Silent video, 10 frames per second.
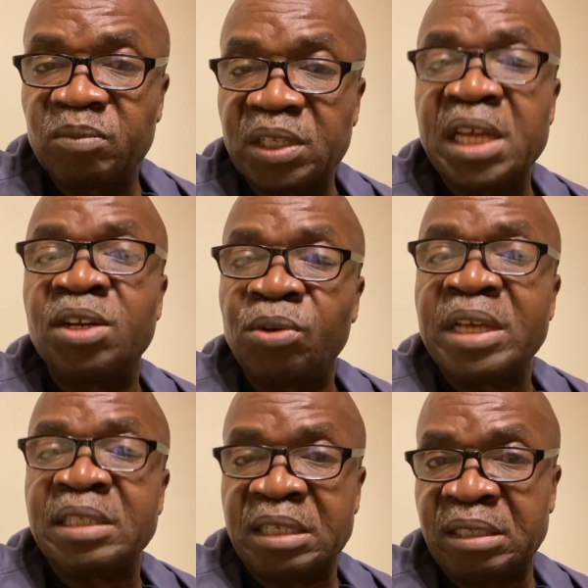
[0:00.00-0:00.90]
and
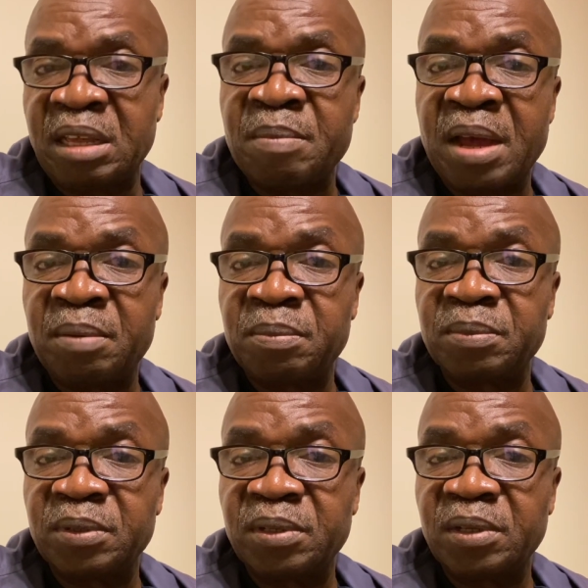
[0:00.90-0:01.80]
raises them up,
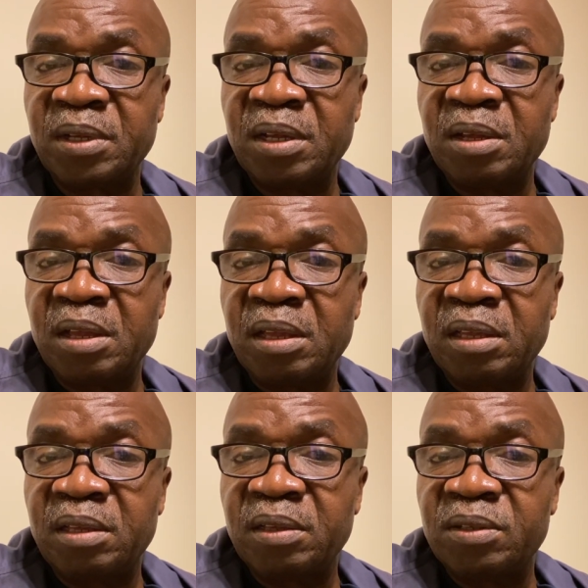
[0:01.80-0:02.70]

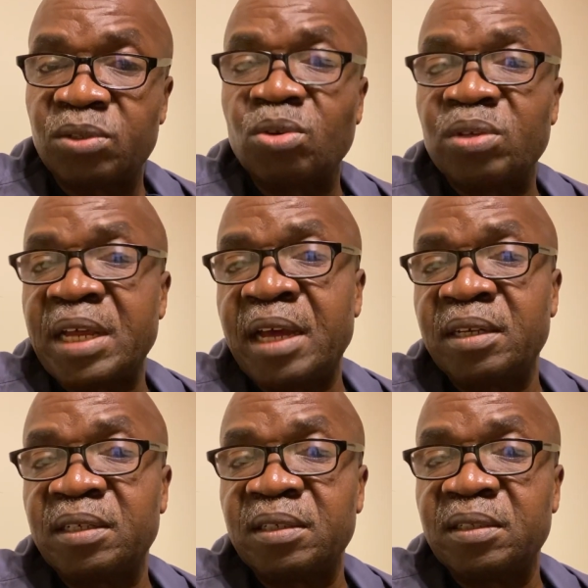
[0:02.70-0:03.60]
so that